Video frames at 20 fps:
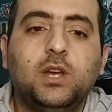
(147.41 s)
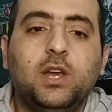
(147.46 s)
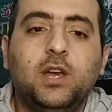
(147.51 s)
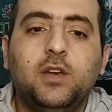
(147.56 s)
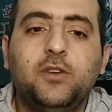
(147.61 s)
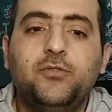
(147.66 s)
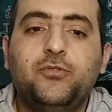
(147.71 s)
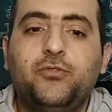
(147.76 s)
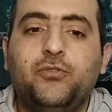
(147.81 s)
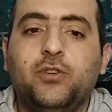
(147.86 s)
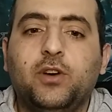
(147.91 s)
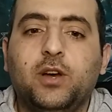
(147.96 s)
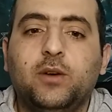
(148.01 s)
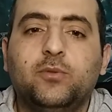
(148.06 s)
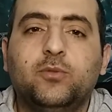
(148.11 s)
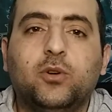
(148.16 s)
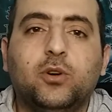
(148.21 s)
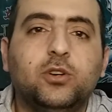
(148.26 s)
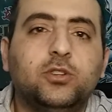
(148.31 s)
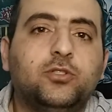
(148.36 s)
if I'm
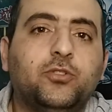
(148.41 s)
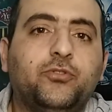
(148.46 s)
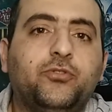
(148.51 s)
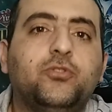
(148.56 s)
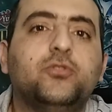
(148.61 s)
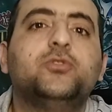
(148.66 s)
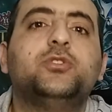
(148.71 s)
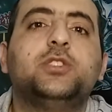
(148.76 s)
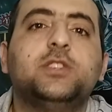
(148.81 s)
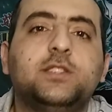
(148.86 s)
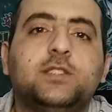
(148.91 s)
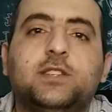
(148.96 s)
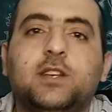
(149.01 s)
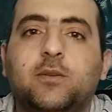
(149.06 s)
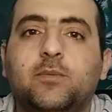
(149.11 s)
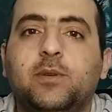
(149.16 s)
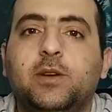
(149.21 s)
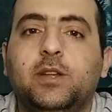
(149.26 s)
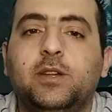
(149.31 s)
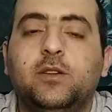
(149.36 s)
going to fusion
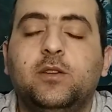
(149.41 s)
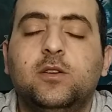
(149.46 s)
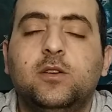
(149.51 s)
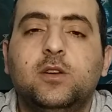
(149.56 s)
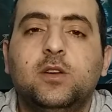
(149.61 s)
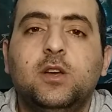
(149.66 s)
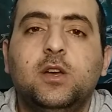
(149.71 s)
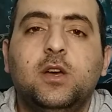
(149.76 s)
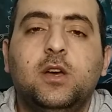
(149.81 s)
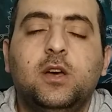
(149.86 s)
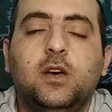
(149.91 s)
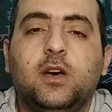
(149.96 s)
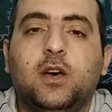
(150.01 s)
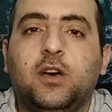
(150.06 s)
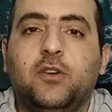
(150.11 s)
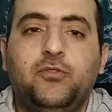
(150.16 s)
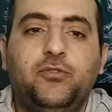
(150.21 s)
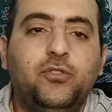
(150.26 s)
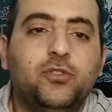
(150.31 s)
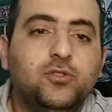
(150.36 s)
summon
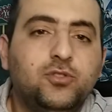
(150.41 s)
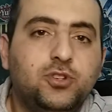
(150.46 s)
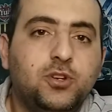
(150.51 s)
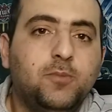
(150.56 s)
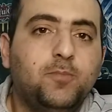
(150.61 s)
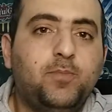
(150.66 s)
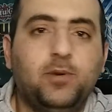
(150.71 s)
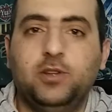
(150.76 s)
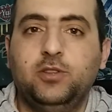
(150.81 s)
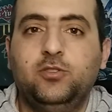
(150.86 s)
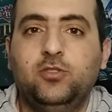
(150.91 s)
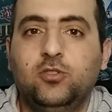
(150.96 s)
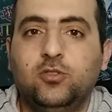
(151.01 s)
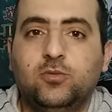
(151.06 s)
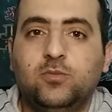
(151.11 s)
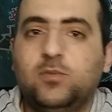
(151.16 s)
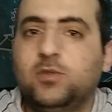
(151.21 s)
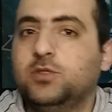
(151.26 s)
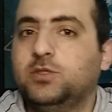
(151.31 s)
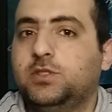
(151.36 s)
a fusion
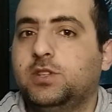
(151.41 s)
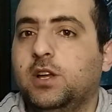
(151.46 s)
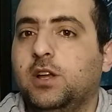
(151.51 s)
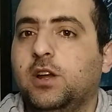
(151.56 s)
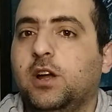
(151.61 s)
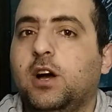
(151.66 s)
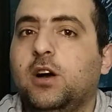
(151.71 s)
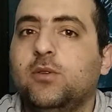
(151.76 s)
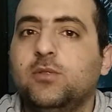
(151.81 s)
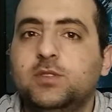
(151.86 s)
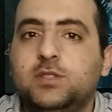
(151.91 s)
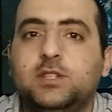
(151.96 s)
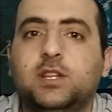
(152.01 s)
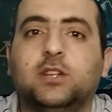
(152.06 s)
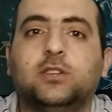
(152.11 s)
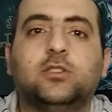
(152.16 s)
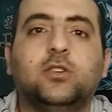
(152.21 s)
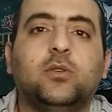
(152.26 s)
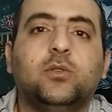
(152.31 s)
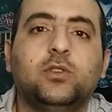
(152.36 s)
pendulum monster, how is
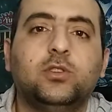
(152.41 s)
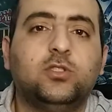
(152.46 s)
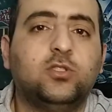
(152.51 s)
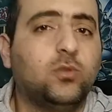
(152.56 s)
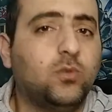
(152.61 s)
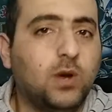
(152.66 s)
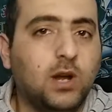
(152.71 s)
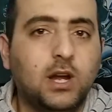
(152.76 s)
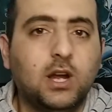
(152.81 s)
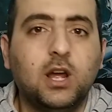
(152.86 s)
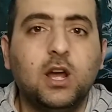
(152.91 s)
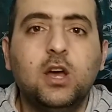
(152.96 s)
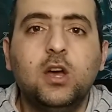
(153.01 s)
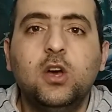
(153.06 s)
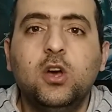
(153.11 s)
that going to work?